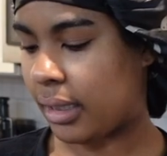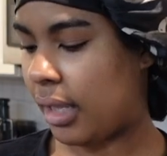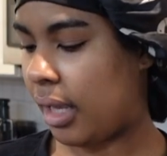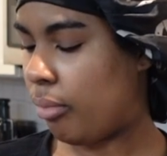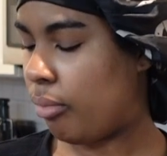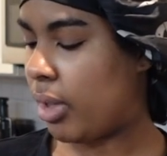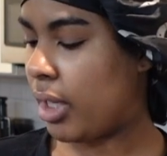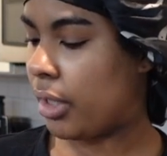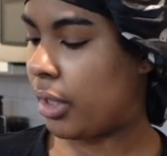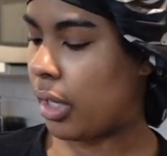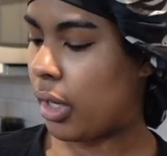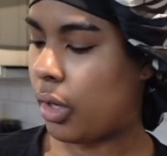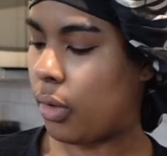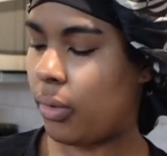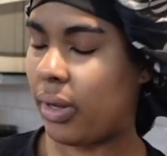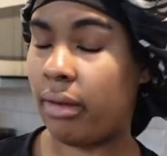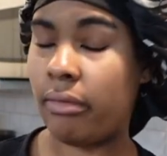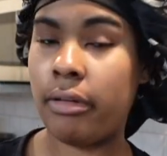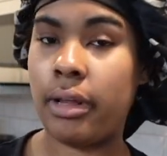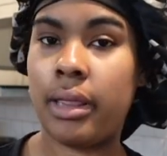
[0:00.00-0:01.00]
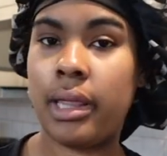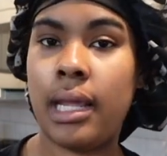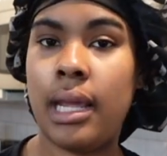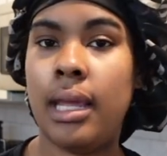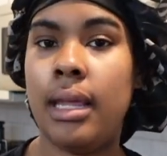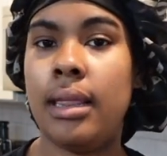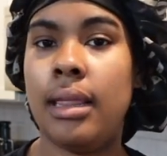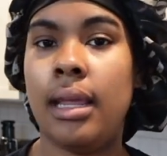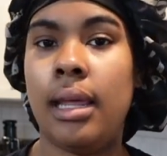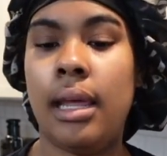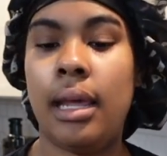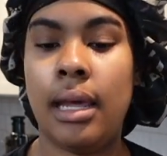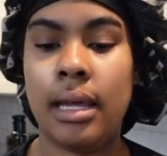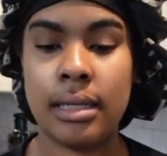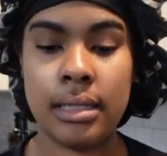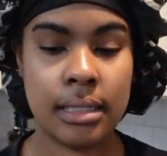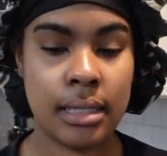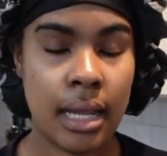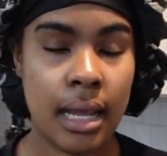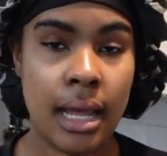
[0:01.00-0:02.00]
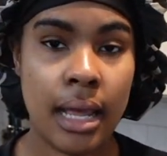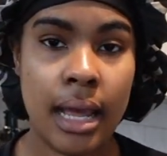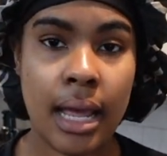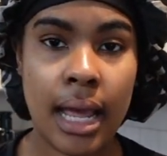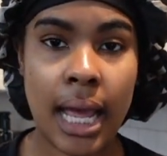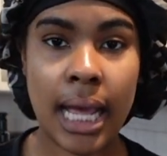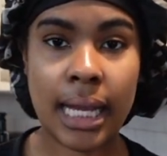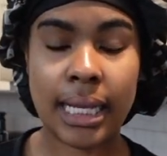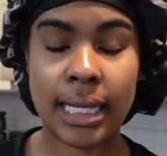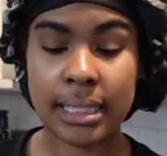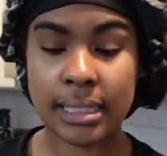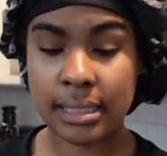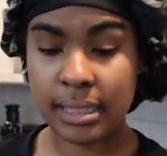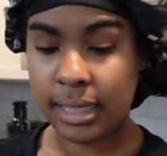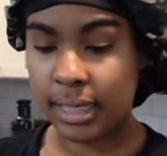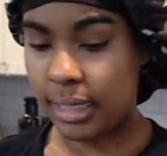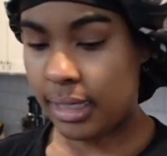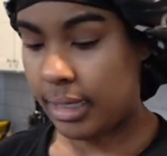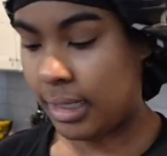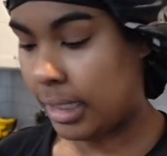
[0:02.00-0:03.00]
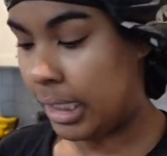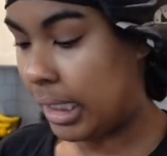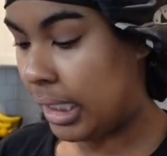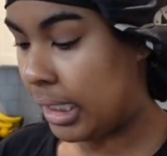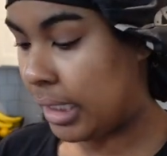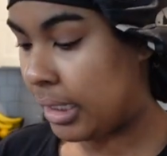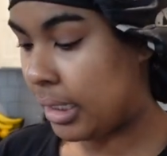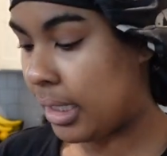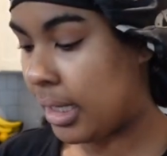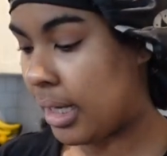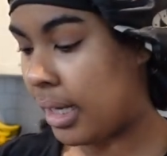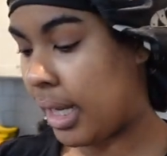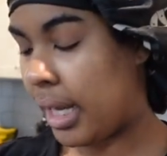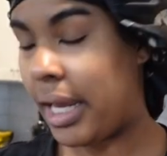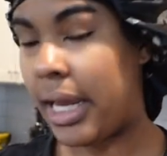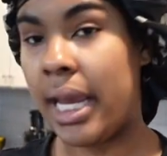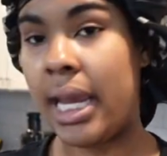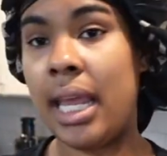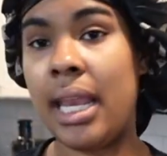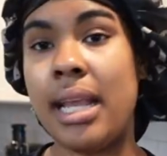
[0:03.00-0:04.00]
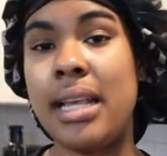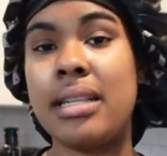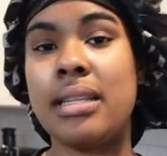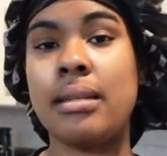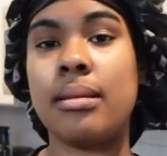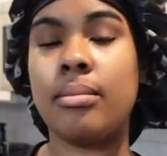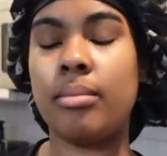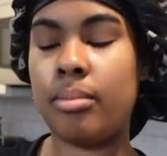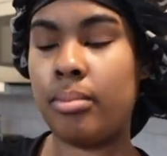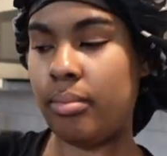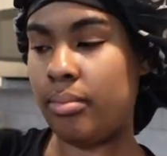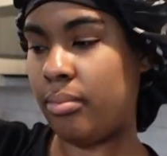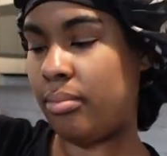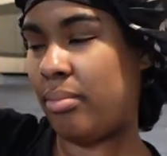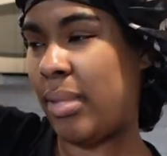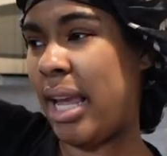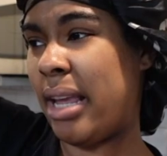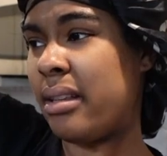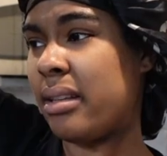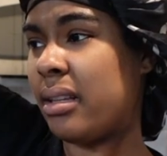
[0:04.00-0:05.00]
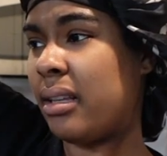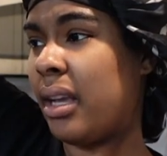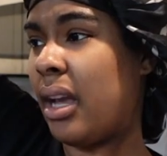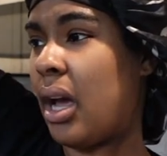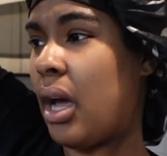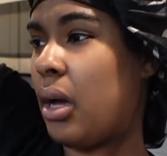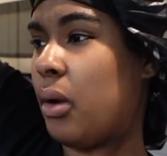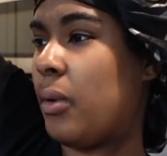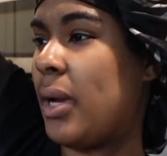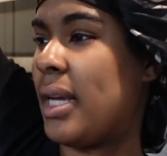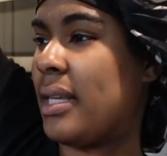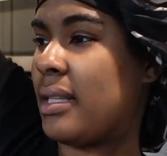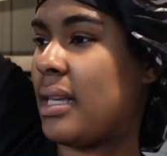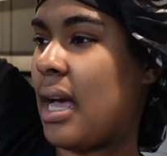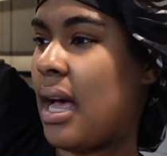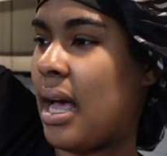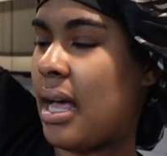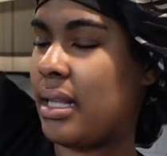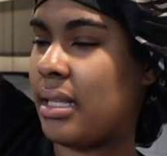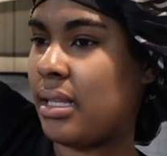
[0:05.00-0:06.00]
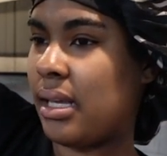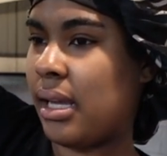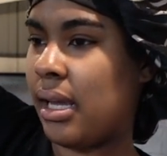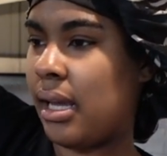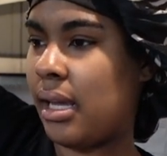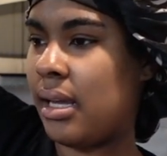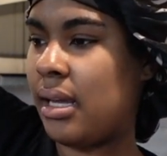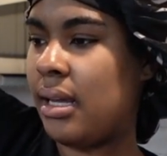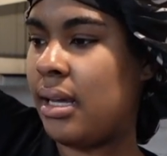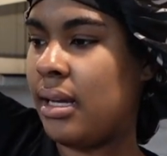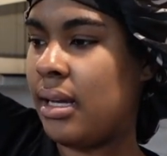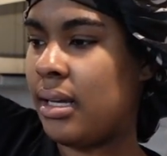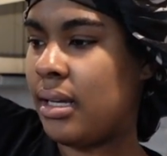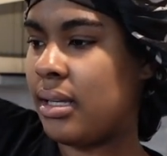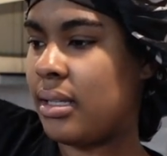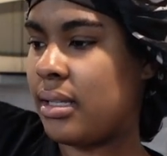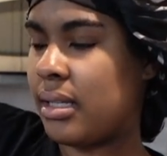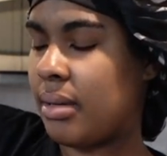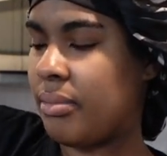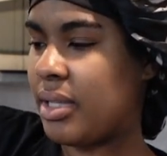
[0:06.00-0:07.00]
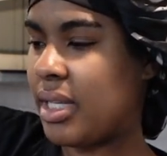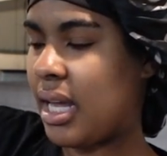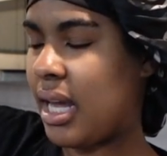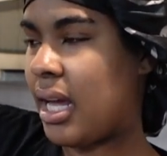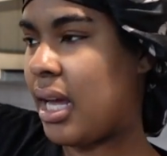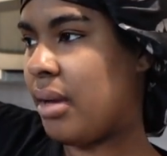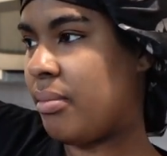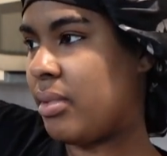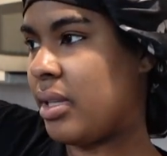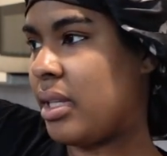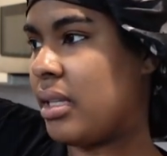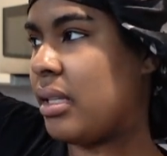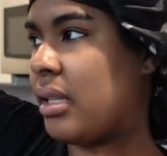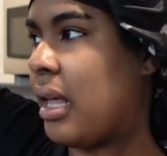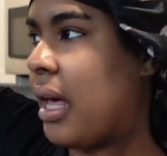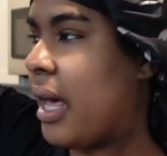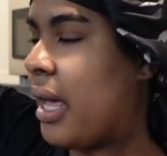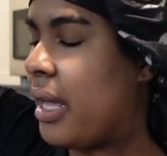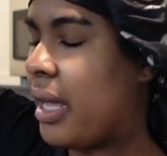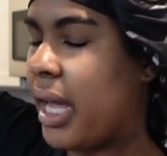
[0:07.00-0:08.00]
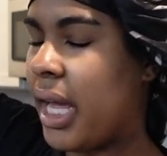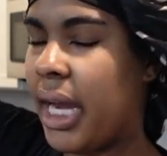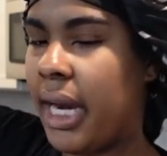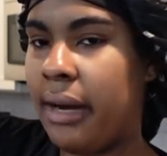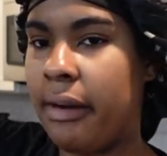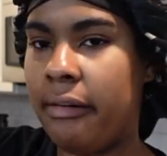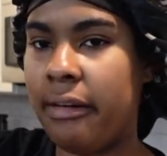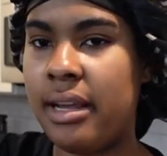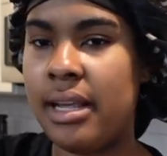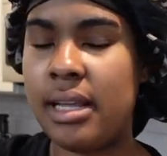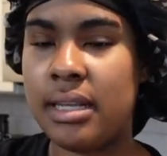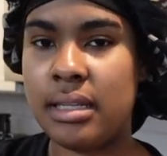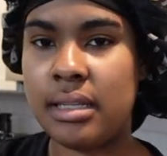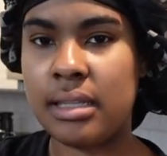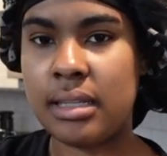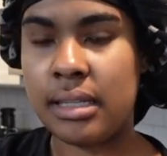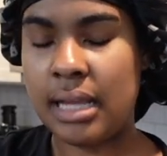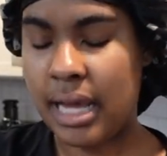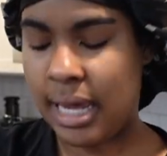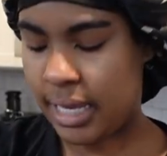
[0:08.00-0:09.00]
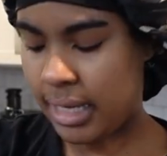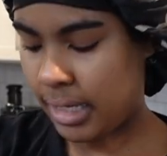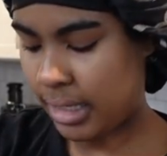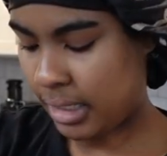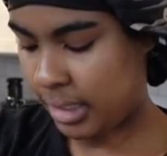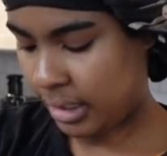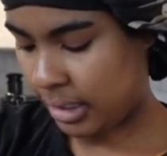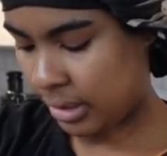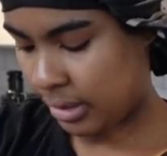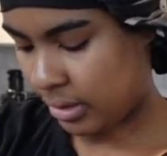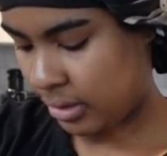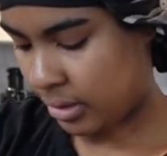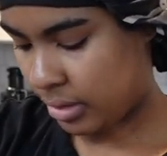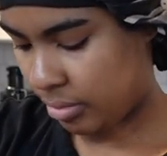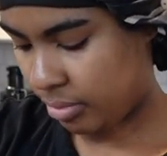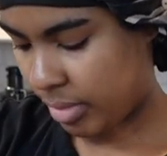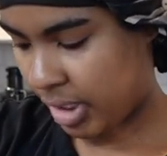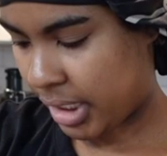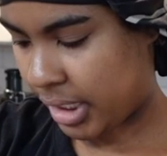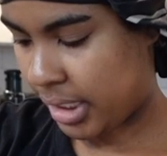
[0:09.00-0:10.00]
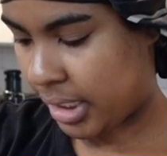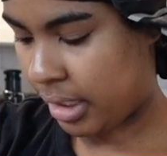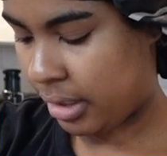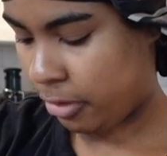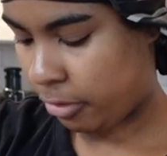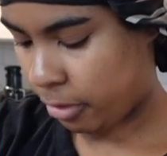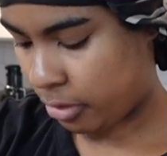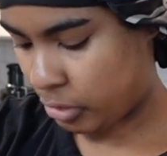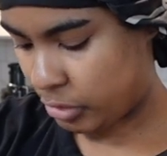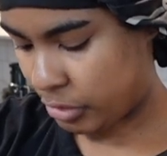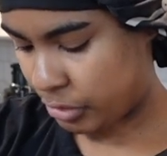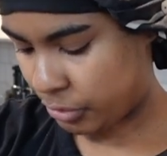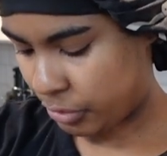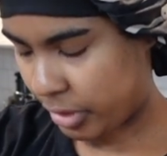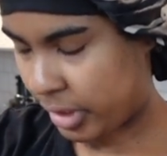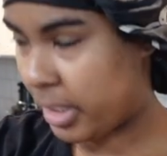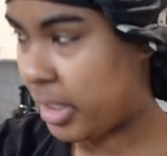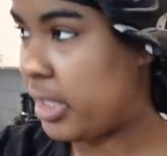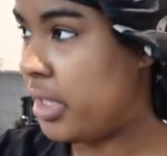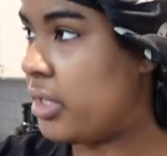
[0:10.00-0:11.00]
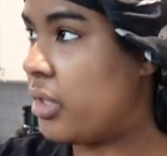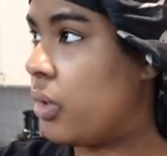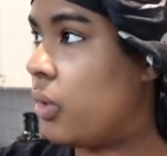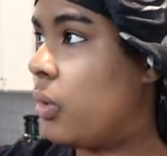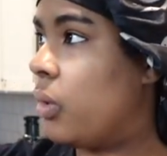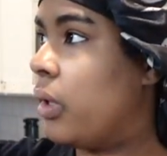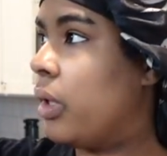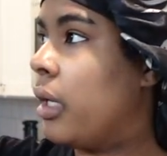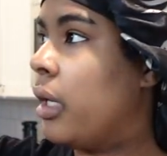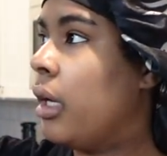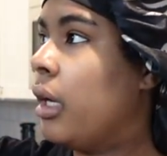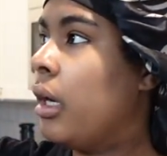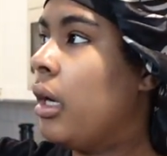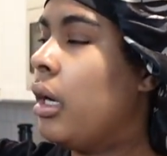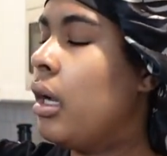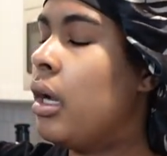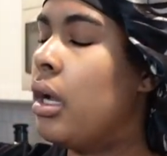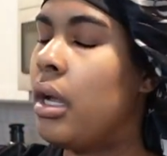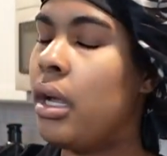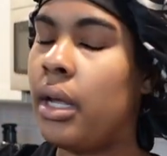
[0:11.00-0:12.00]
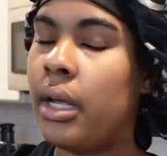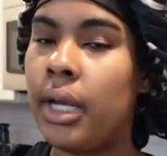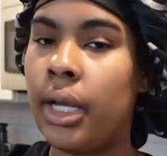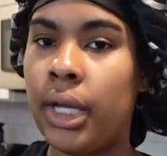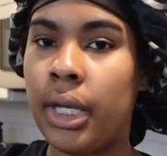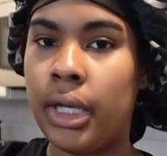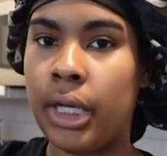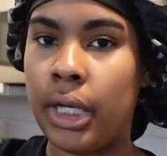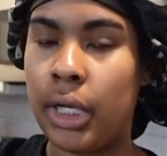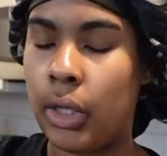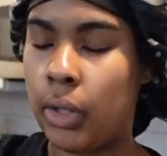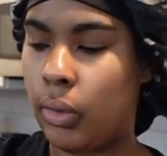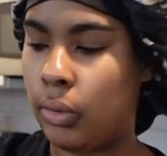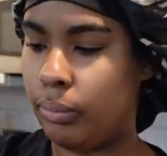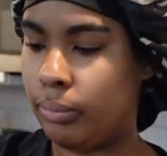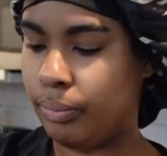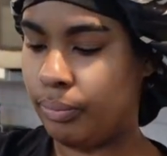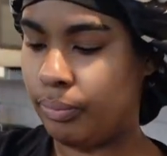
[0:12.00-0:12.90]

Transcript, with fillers: let me know everything that I need to get done. And it's basically always content. Sometimes it's like errands, like getting groceries, or you know,